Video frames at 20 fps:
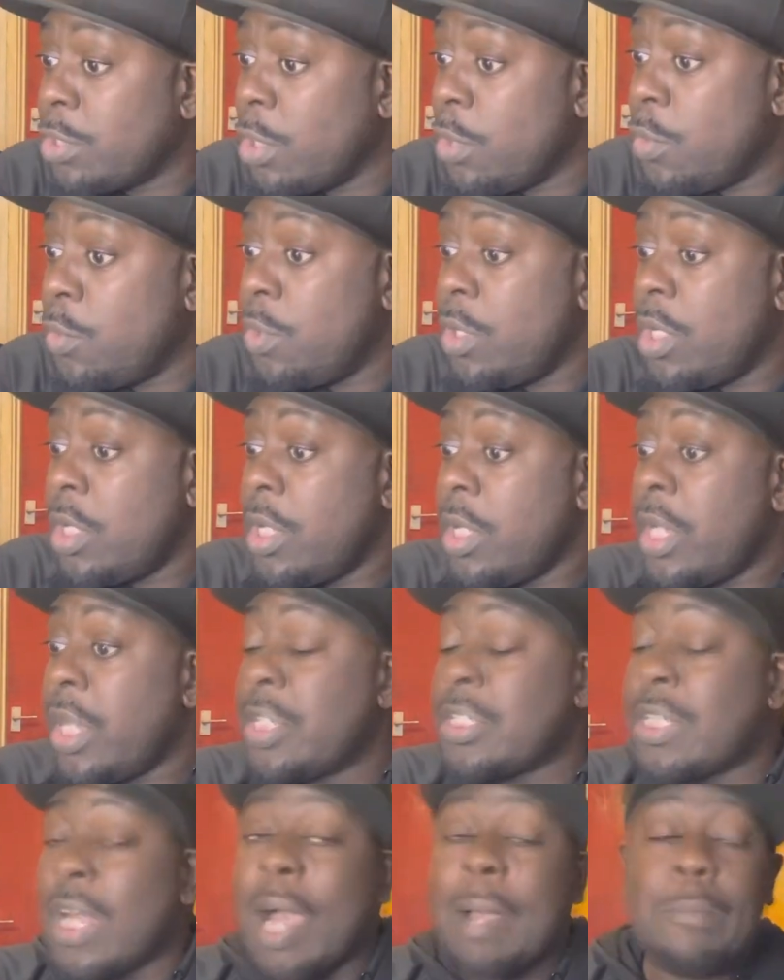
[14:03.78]
do
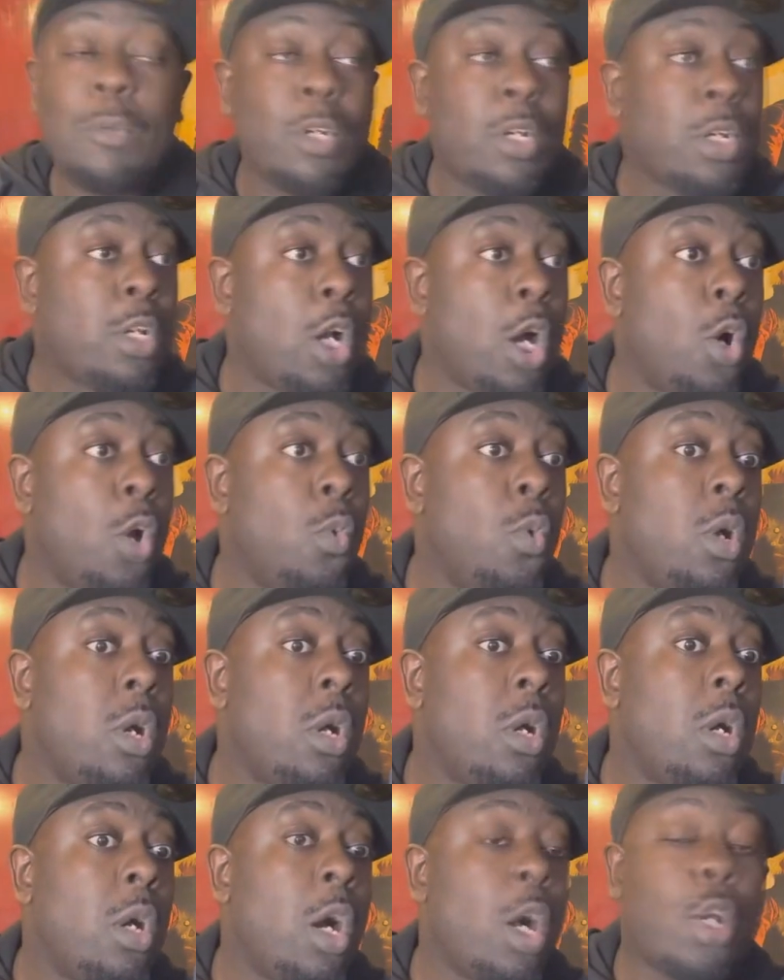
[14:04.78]
is I'm going to go
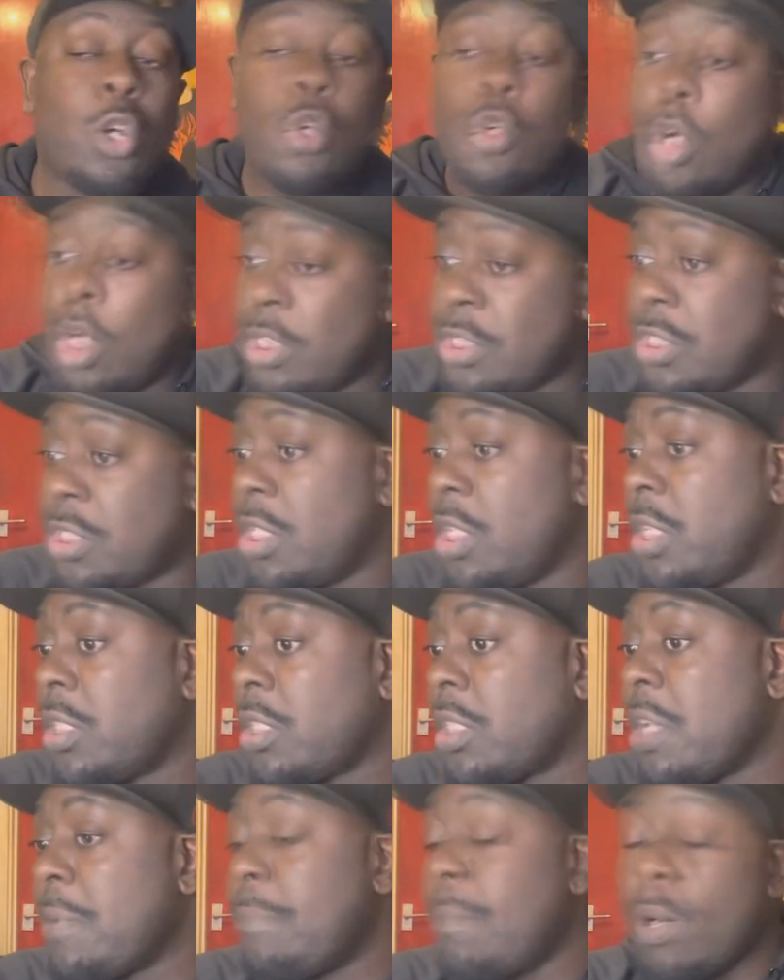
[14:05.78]
across
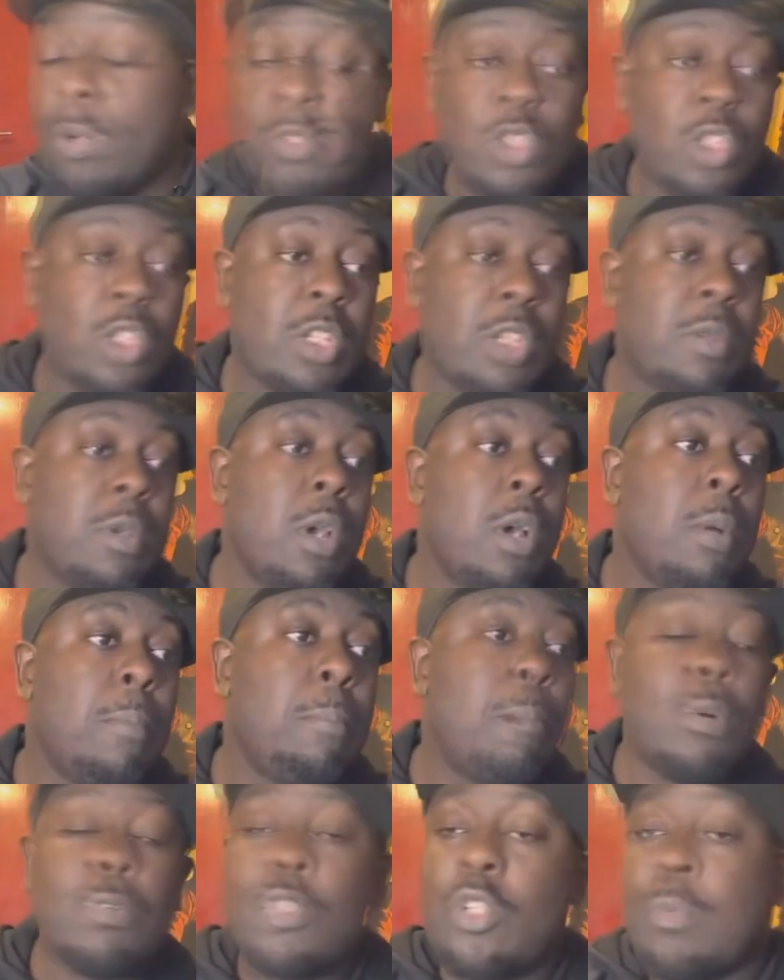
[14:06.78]
the
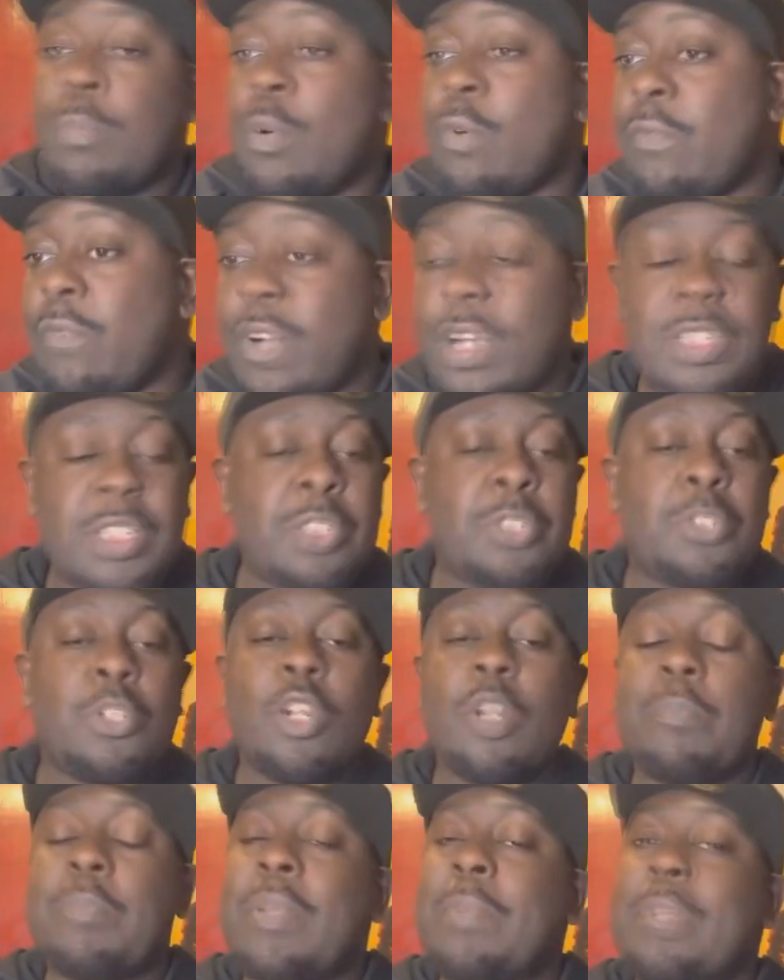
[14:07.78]
multiple versions. He's
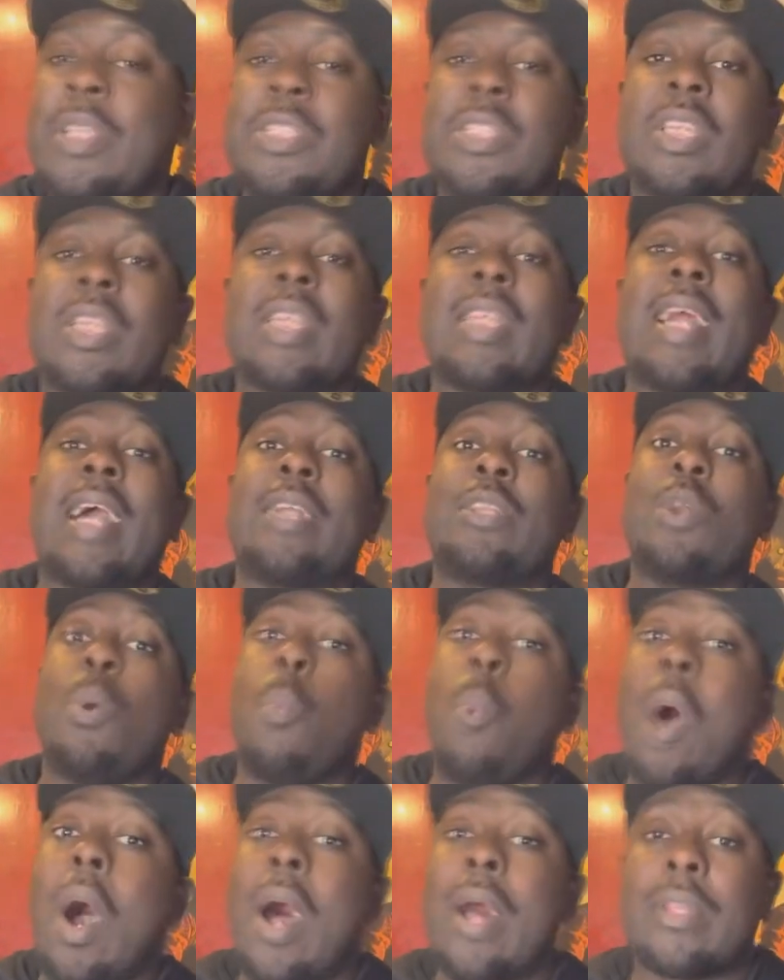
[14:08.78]
going to be basically like the
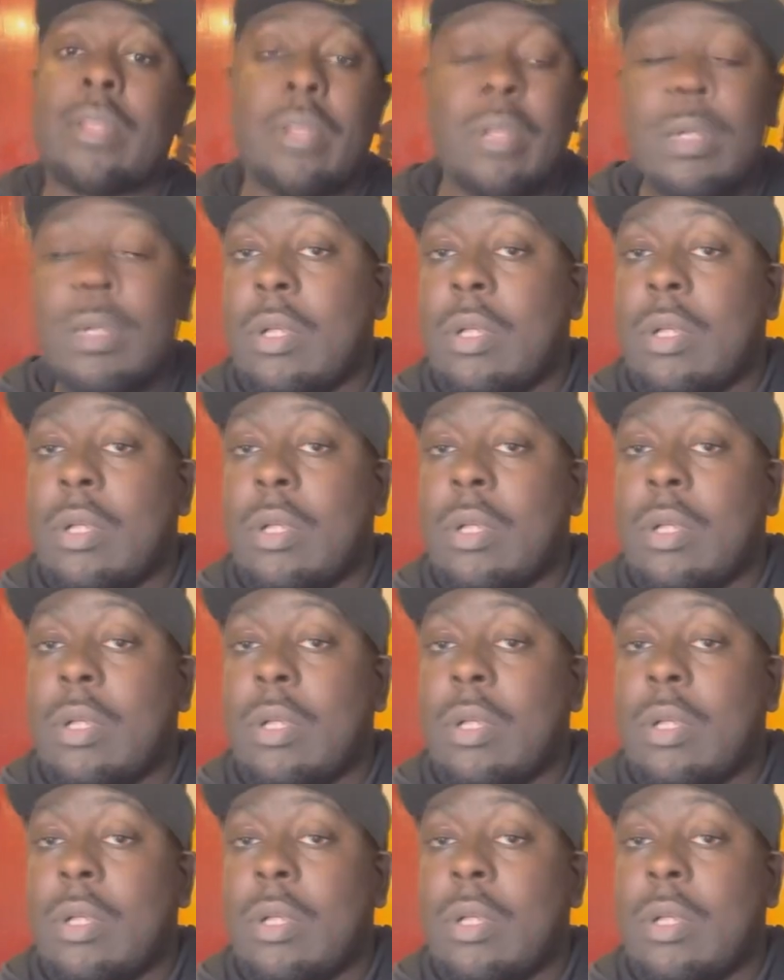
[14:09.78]
one.